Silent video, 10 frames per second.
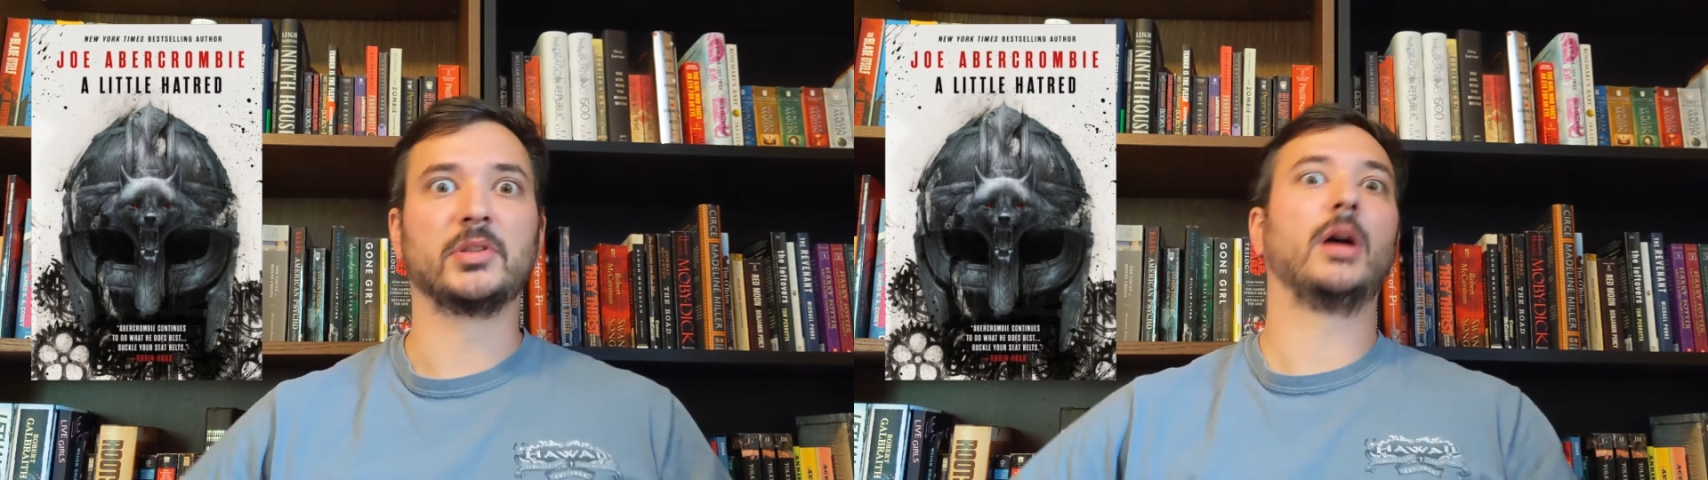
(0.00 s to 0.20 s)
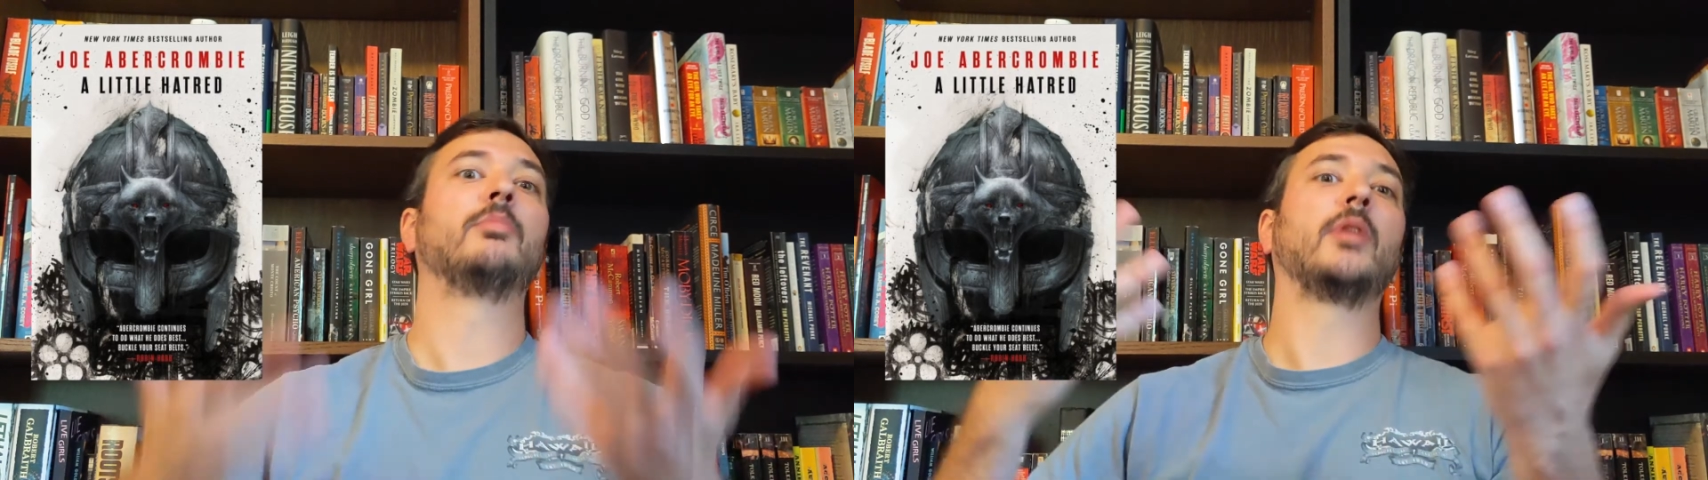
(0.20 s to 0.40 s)

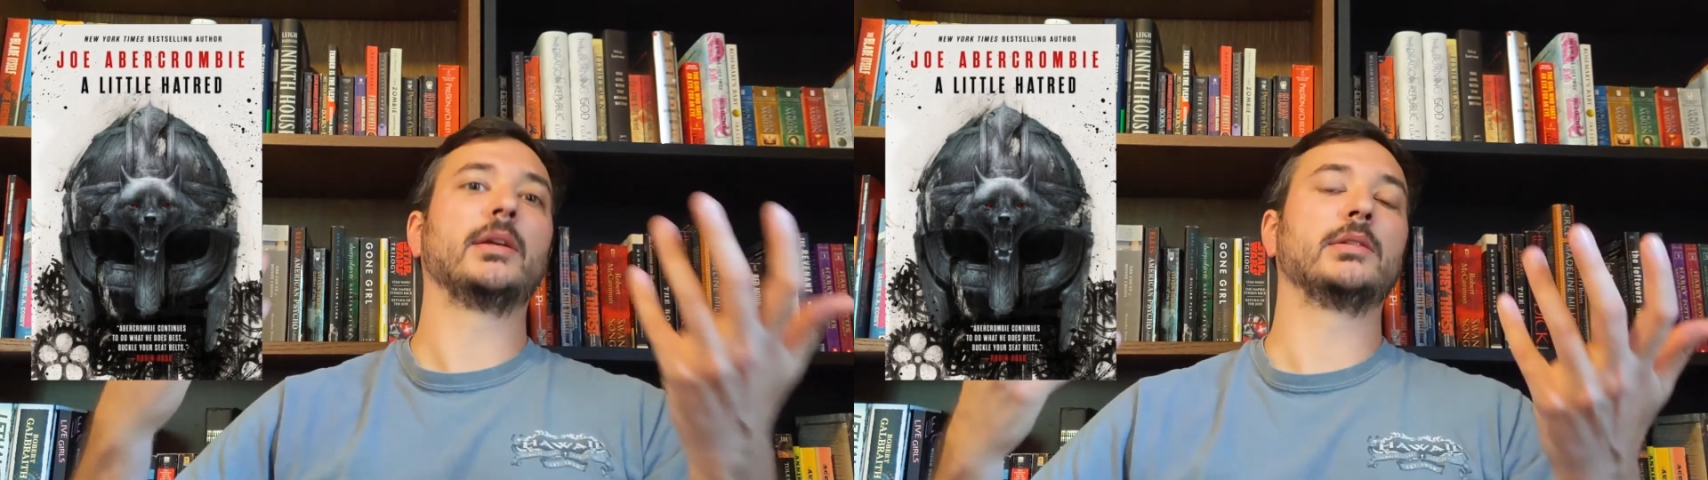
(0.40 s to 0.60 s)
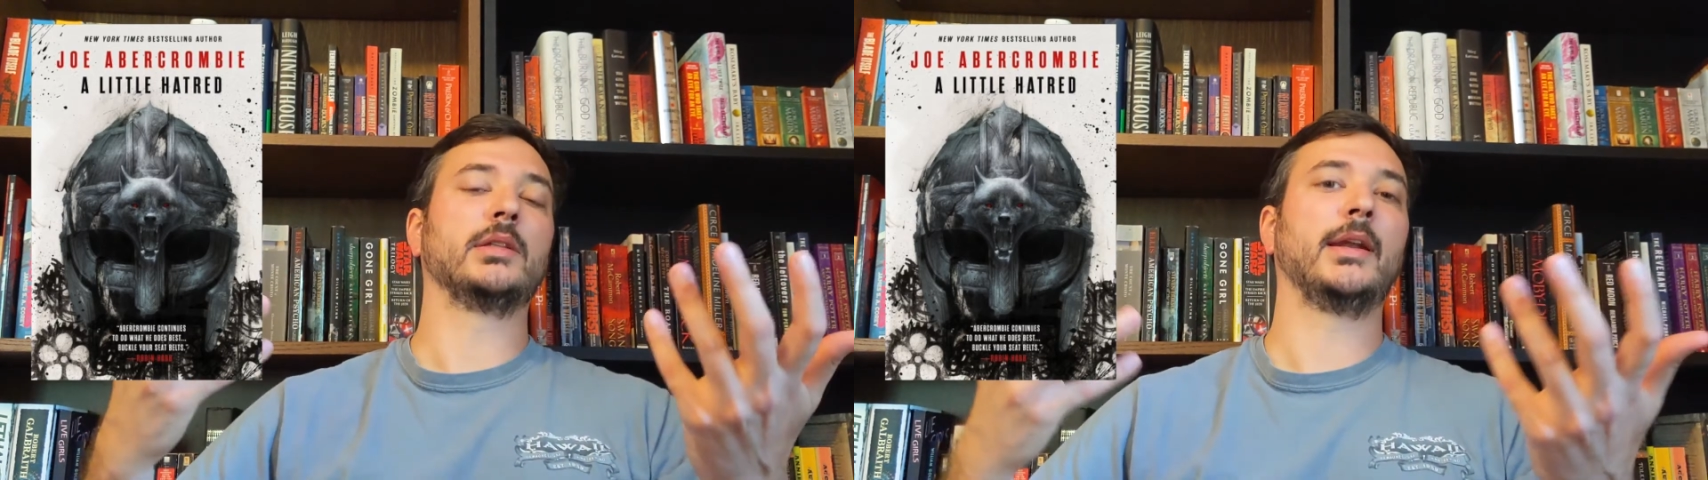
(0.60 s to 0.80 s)

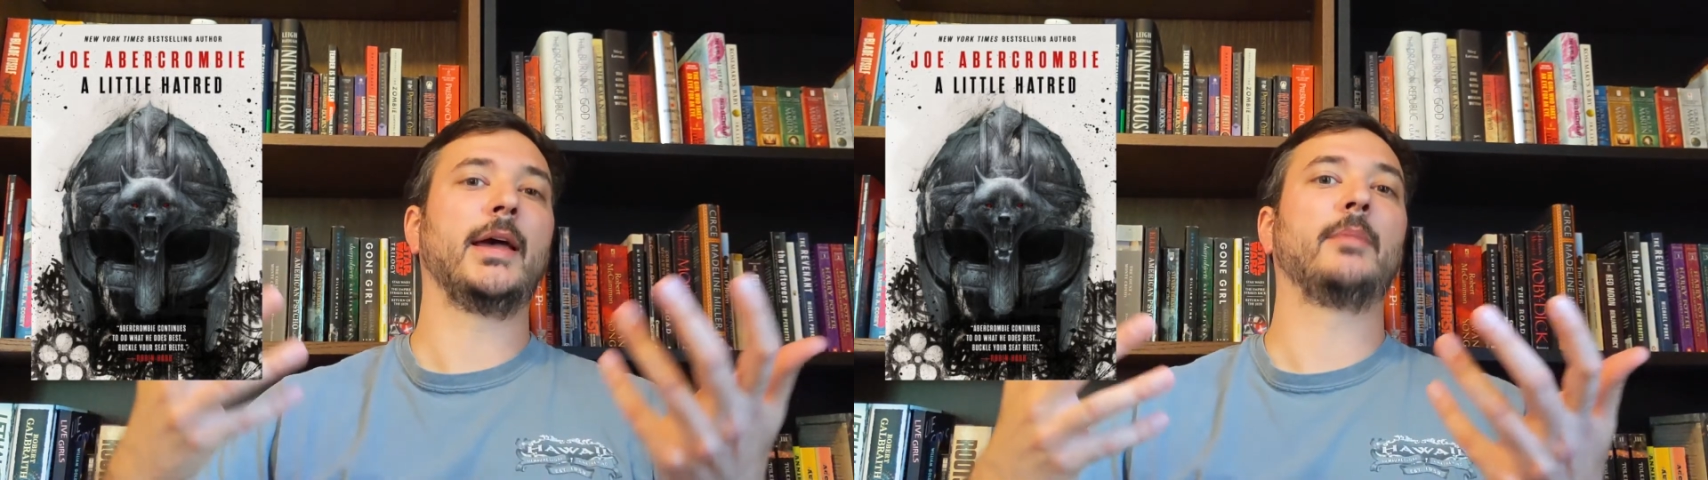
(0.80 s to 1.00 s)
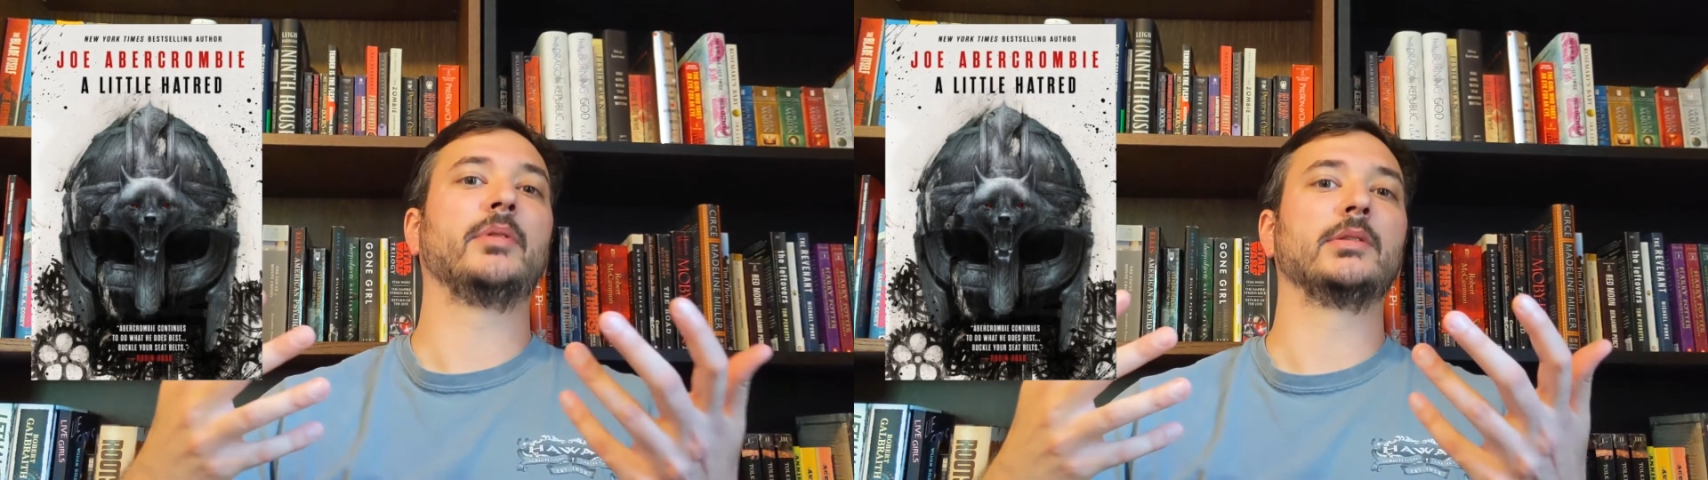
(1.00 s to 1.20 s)
uprising that
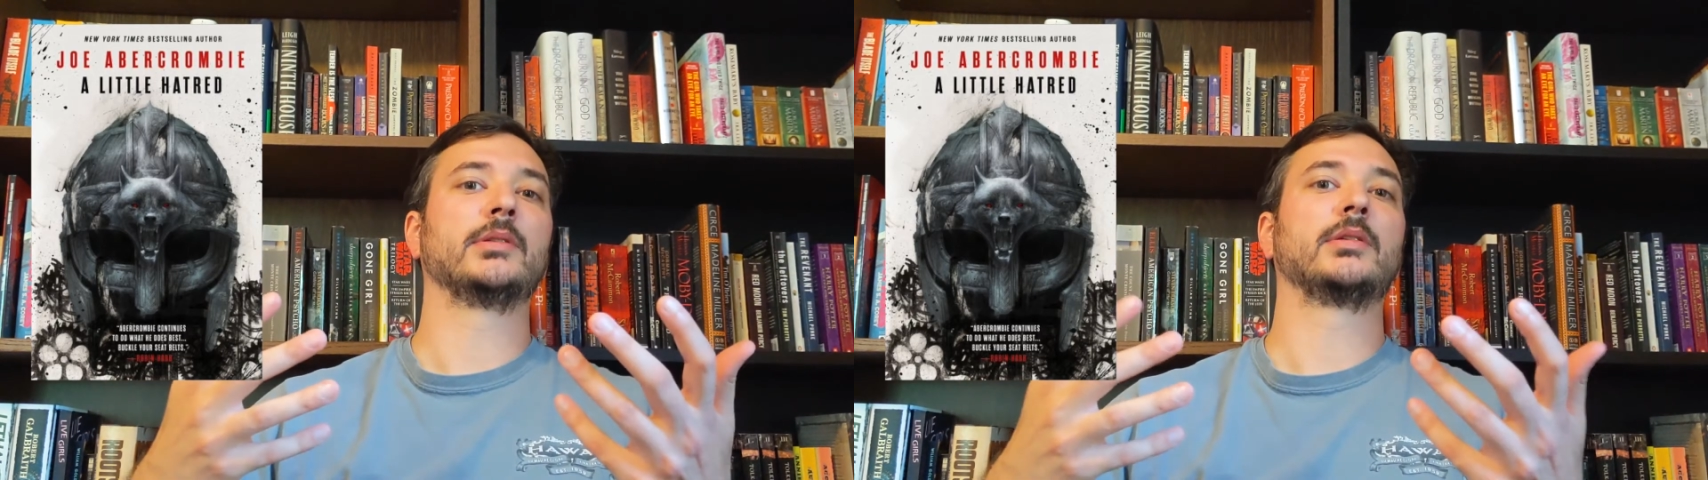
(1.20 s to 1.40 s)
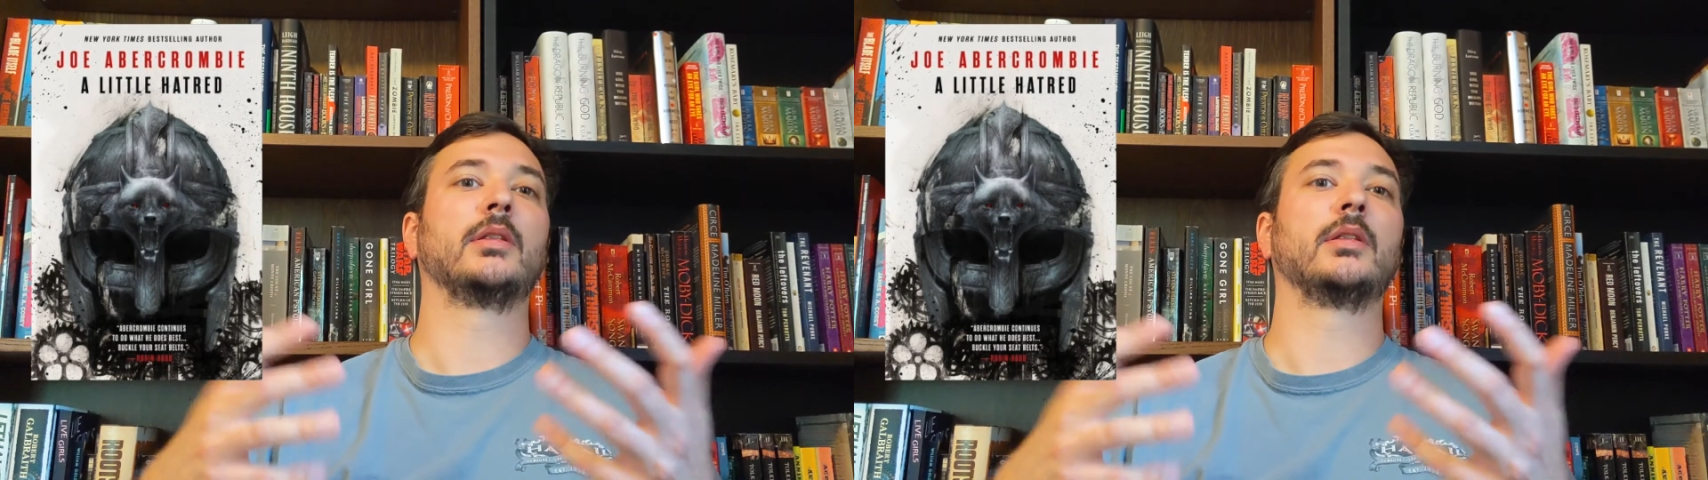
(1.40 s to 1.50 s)
happens